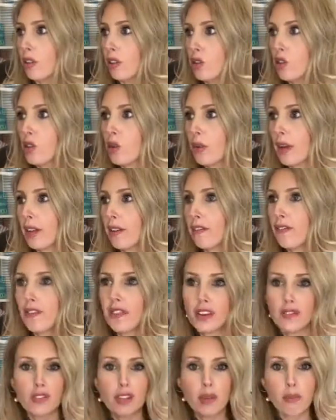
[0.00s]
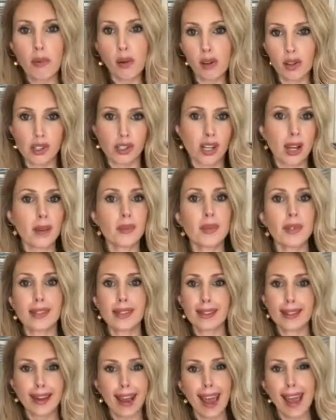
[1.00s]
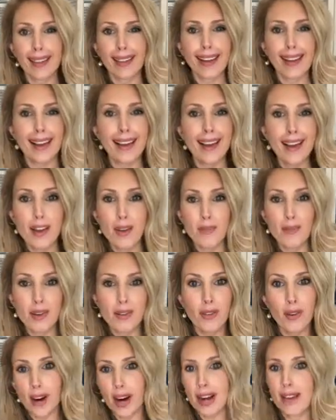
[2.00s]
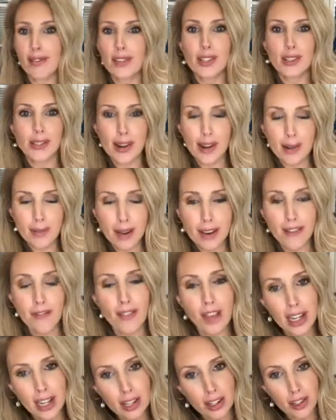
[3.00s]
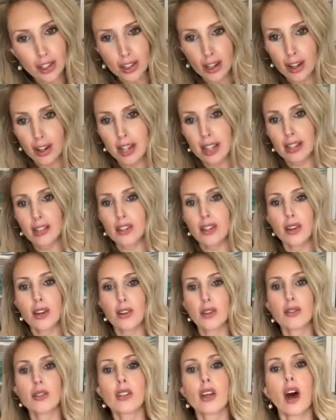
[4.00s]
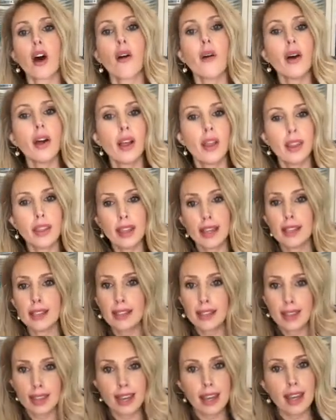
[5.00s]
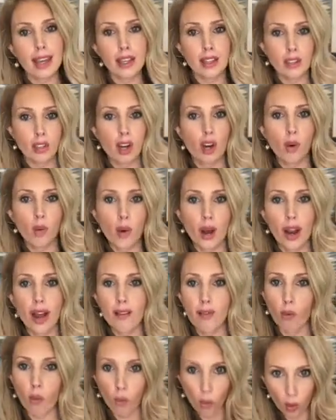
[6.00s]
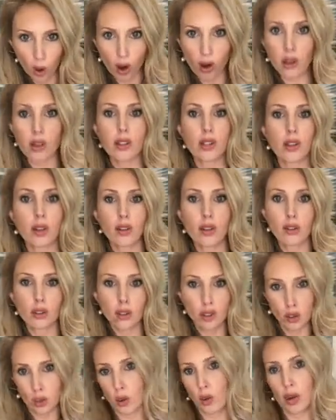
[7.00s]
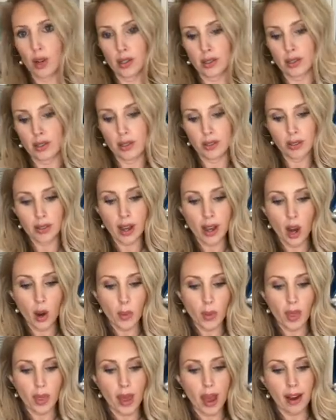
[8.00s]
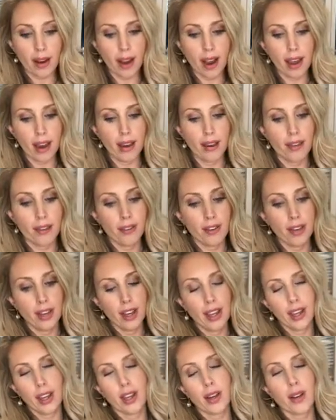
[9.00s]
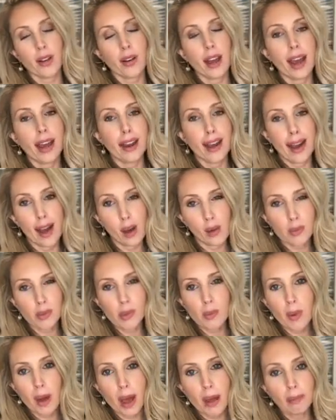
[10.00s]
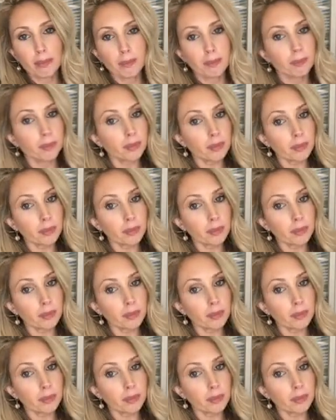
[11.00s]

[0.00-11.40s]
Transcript: doing 50 push-ups today, like before I even started my fitness journey too. So these things are what I've worked towards. So I hope that kind of, kind of helps. But